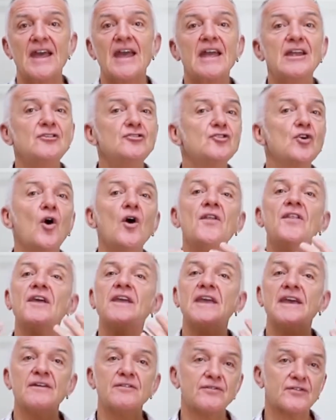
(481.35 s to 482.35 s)
Enjoy the
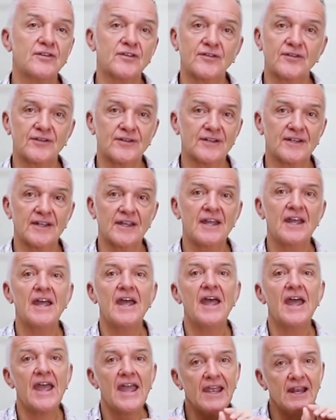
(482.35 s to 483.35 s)
gifts.
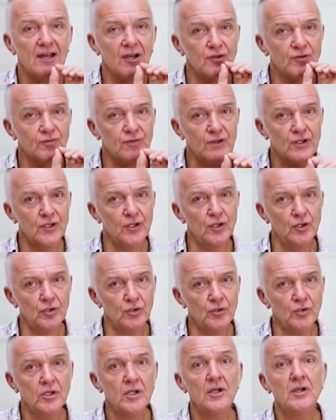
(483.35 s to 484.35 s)
English for
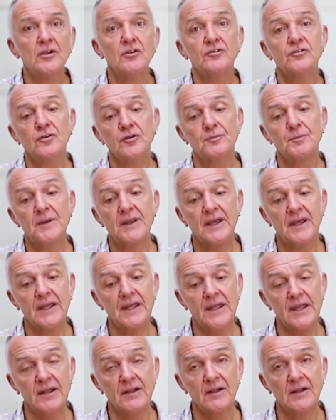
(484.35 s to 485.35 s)
you should be a
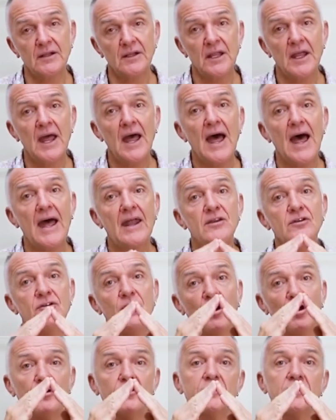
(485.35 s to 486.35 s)
hill and
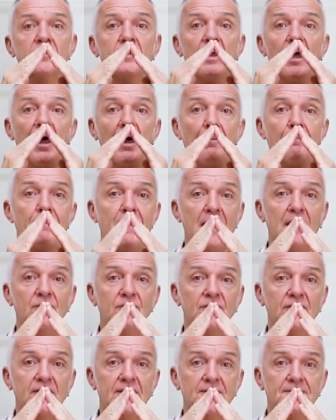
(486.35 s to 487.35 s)
not a
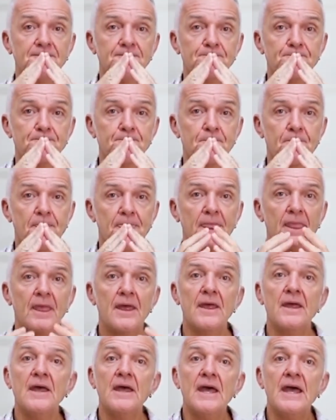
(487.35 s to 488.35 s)
mountain.
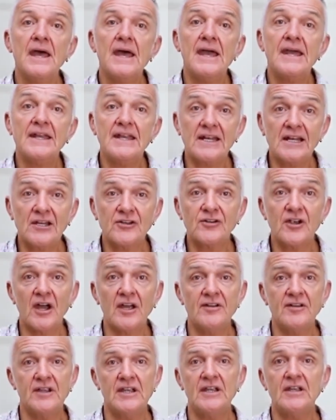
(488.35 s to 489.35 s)
In English
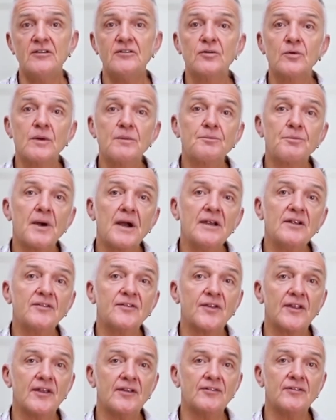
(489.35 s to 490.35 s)
ID, to
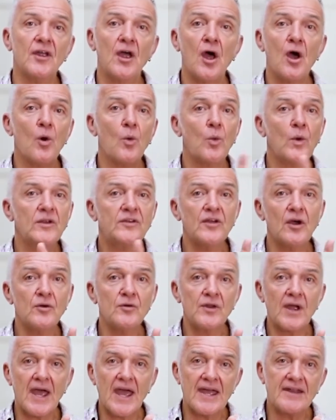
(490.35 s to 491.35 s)
embrace this, we
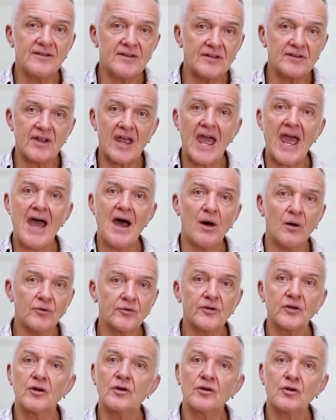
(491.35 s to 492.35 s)
don't edit
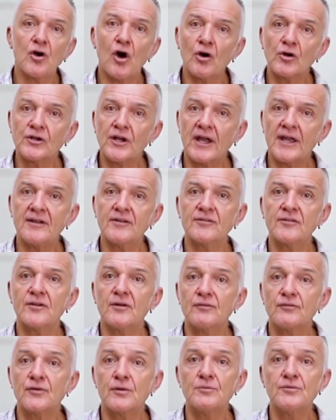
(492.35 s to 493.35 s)
out cognates
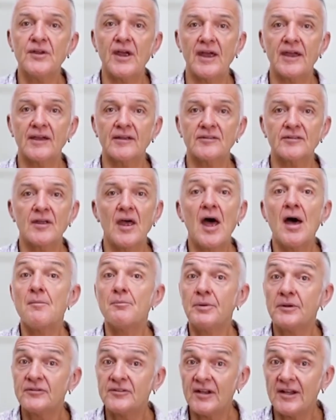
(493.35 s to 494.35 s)
from text,
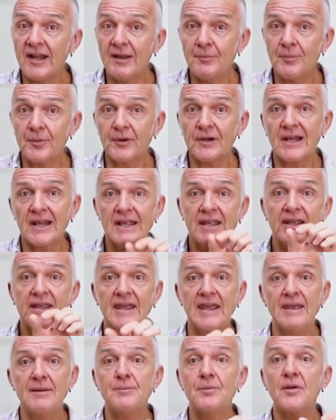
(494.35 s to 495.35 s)
but deliberately
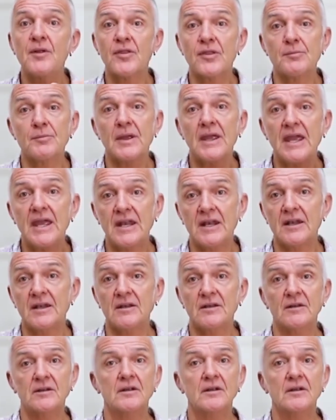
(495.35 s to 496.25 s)
keep them in.